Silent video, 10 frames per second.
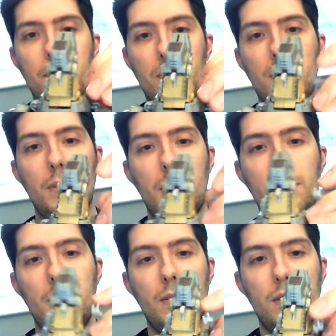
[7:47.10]
So what you
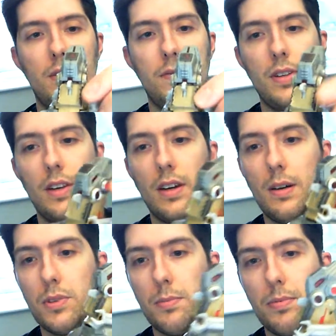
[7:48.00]
would do, you just fold the
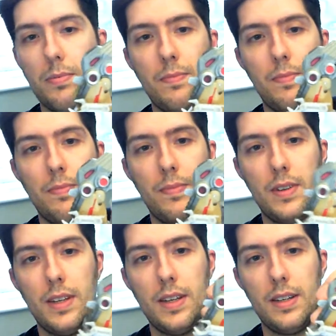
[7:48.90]
arms up
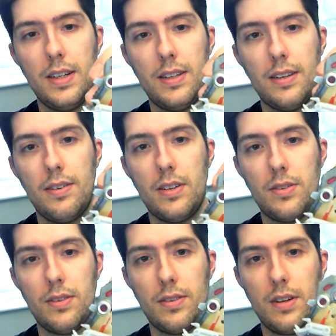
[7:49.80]
with his little
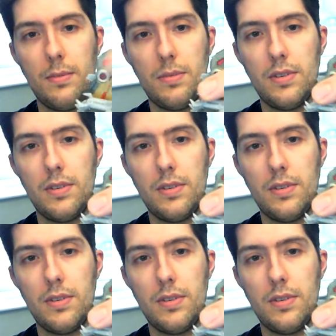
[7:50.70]
Tyrannosaurus arms.